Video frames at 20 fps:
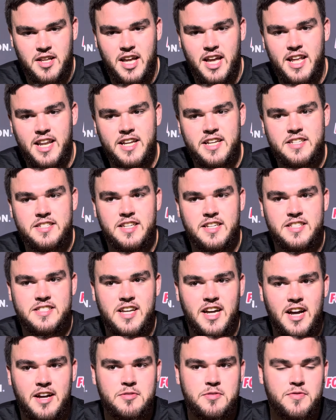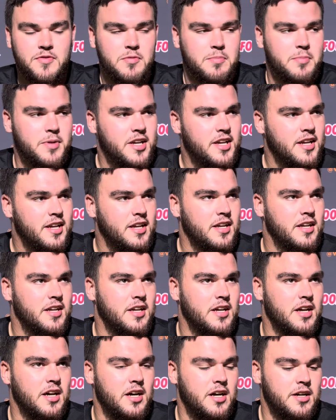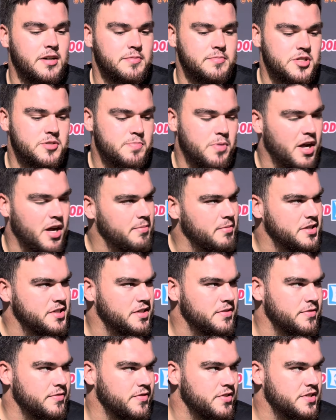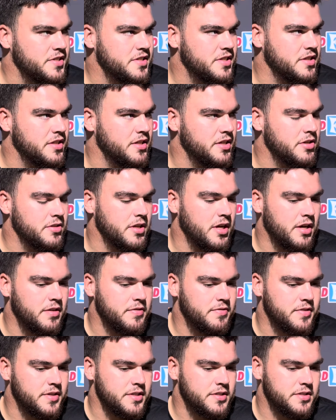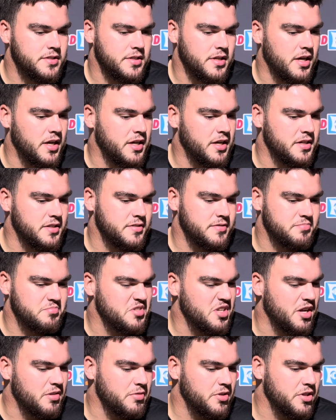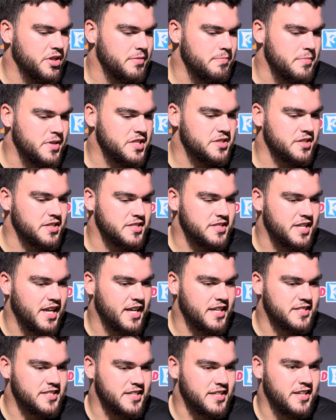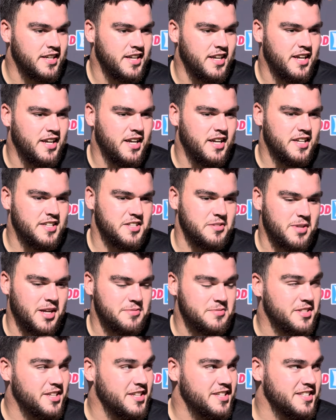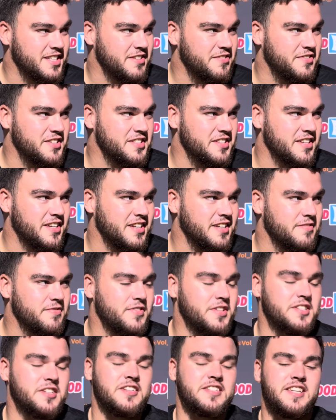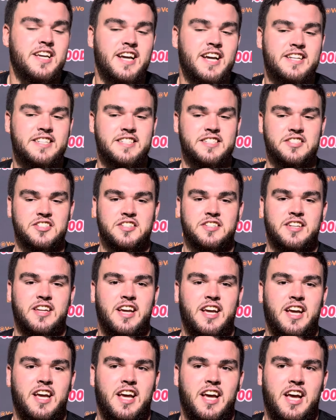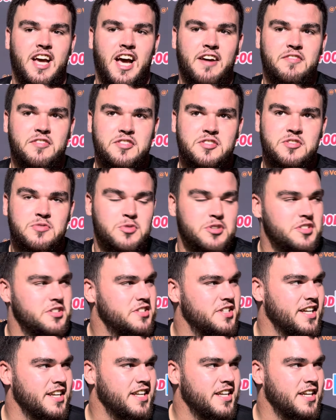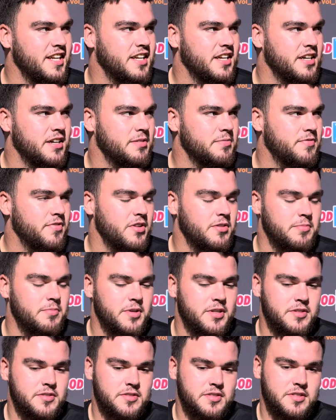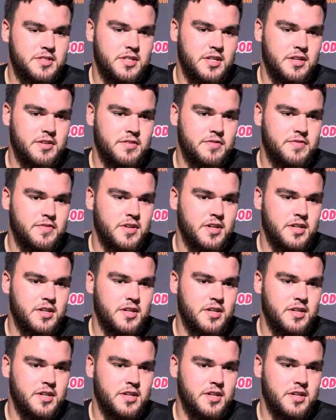It is at times for me. Just pride myself in versatility, knowing the offense. It's not really mentally taxing. Sometimes it does get physically taxing, just having to switch your technique up, fundamentals and stuff.